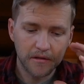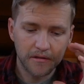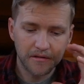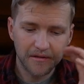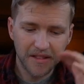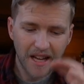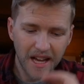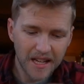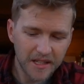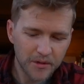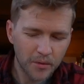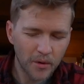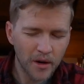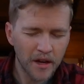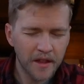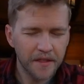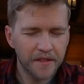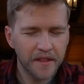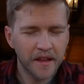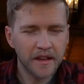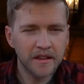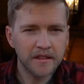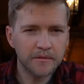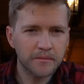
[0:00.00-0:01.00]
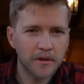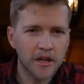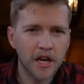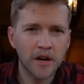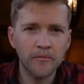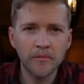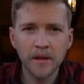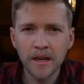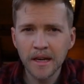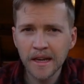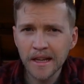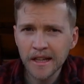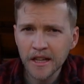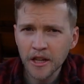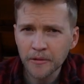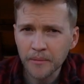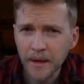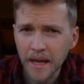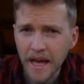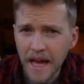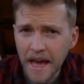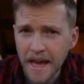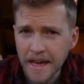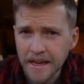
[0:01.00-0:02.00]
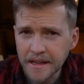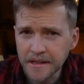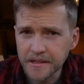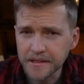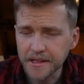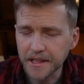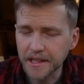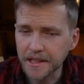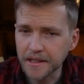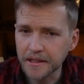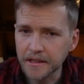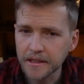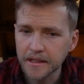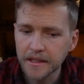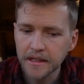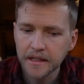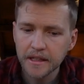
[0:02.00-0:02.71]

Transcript: that's where things become a little bit hazy.